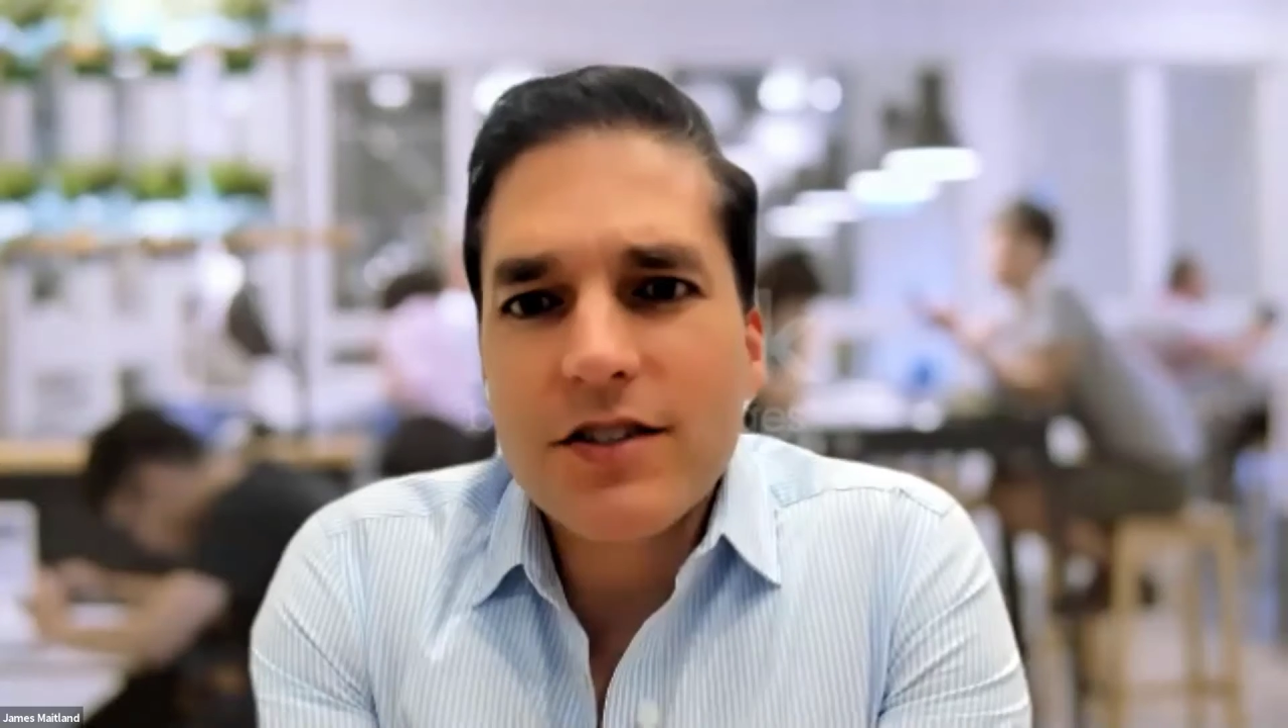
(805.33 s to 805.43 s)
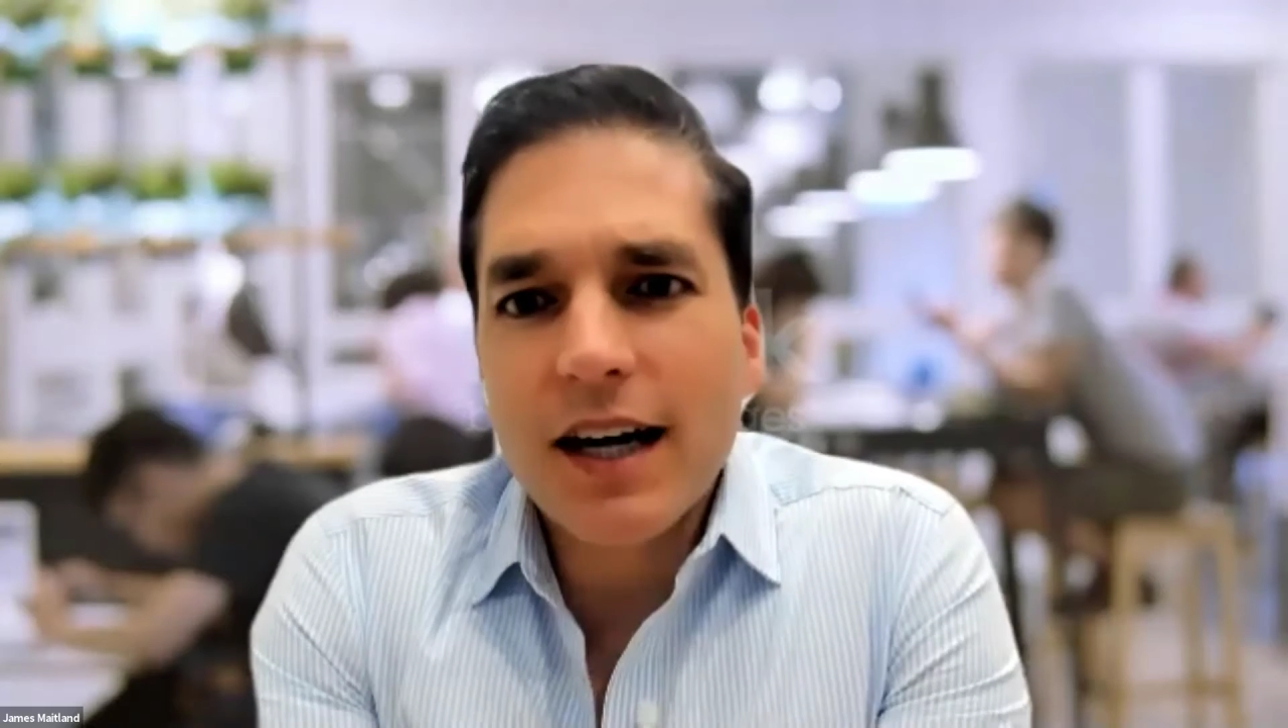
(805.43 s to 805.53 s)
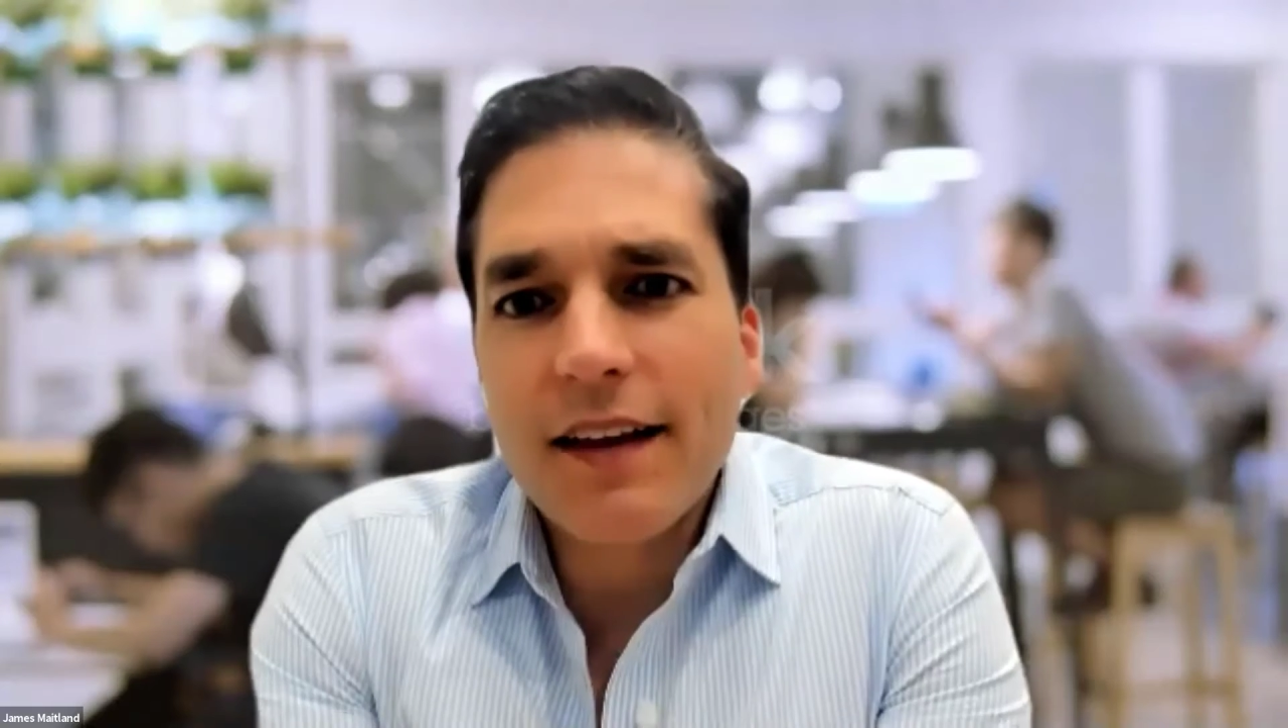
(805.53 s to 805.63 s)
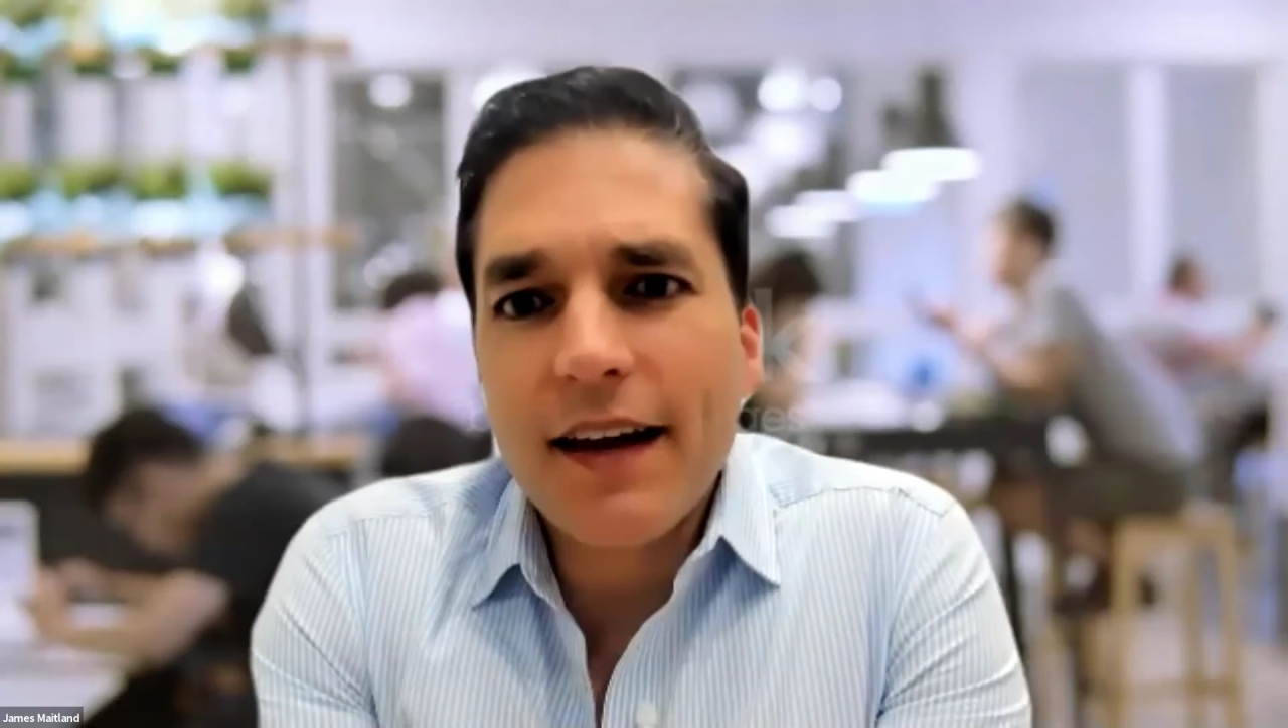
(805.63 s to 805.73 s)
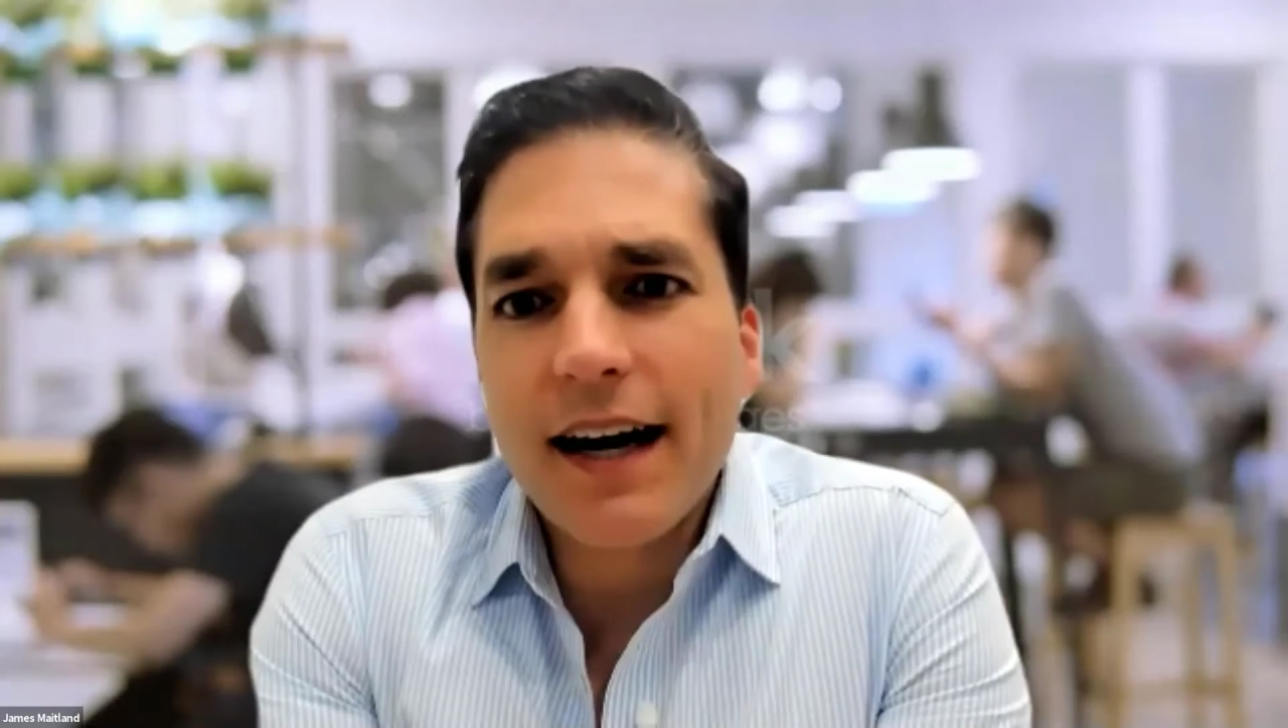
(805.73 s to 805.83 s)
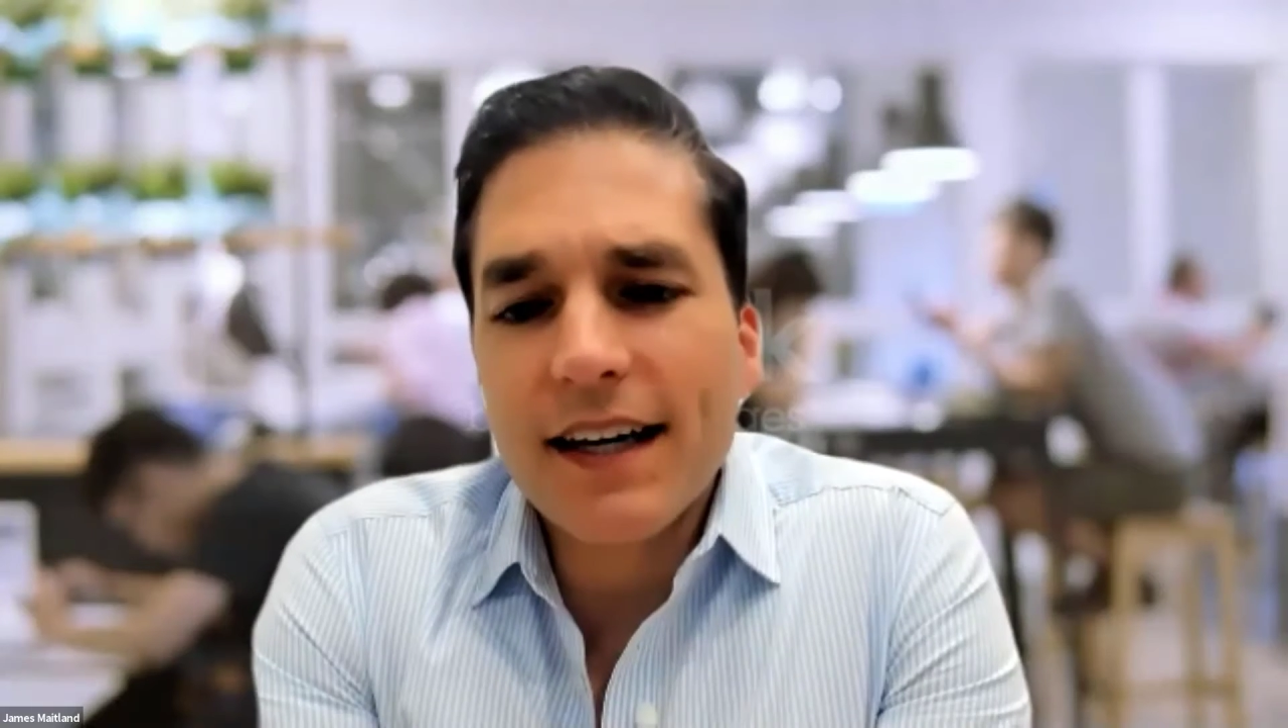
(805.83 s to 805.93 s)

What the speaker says: say that,